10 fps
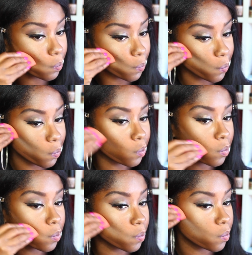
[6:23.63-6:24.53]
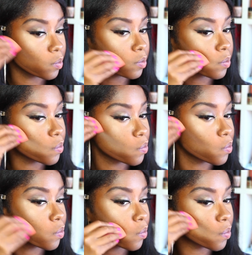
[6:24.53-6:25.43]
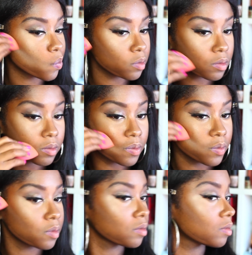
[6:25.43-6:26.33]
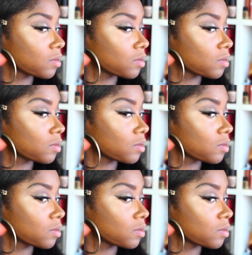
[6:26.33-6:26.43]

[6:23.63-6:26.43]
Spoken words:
(silence)